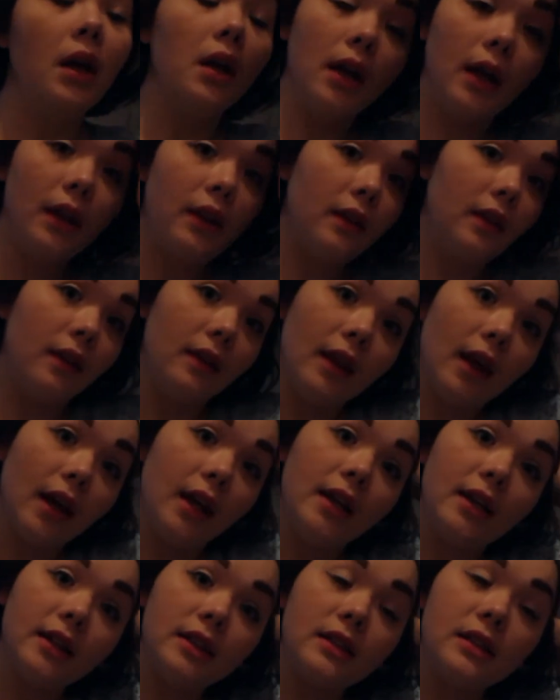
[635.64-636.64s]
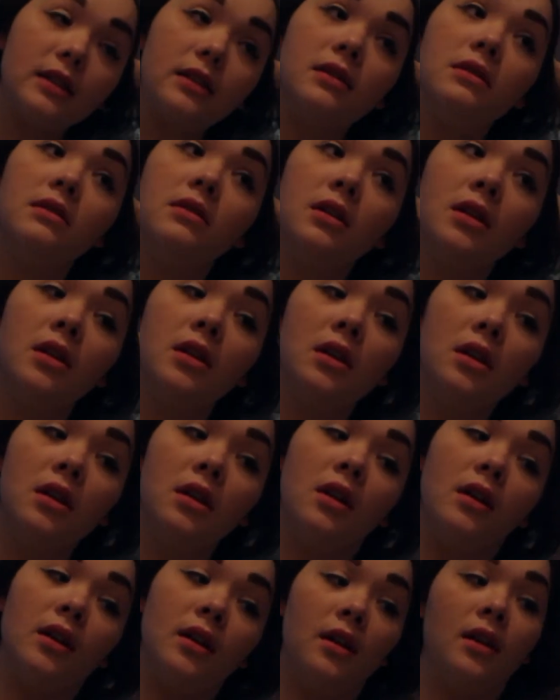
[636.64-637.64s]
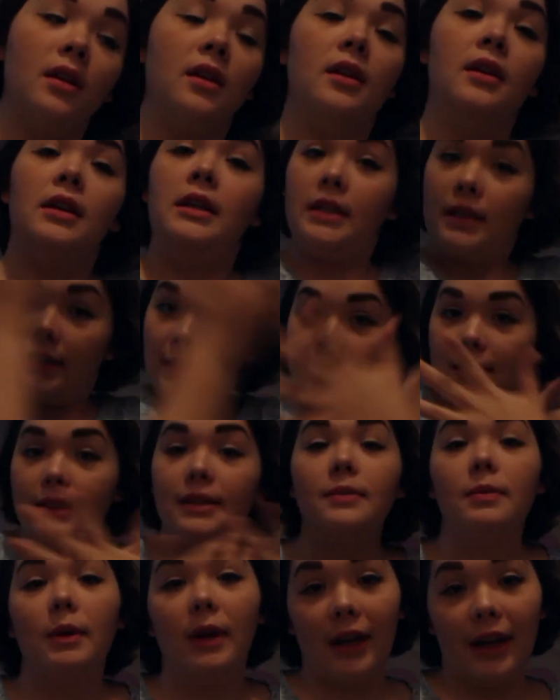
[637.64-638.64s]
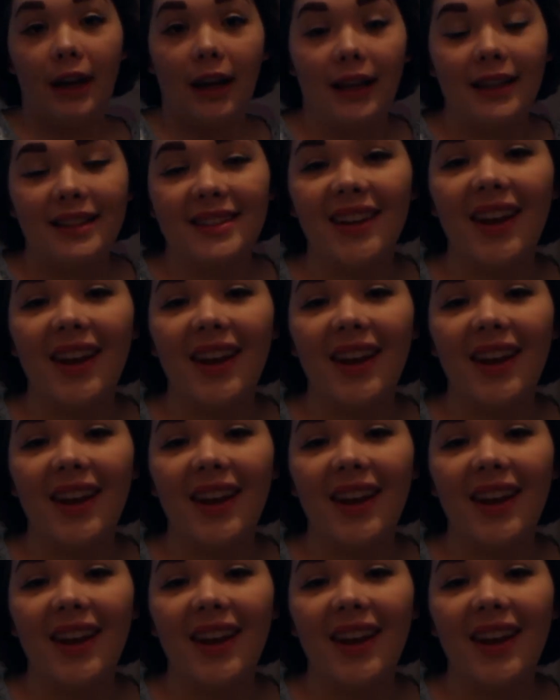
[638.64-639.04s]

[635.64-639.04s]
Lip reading: other than that, this is what it is.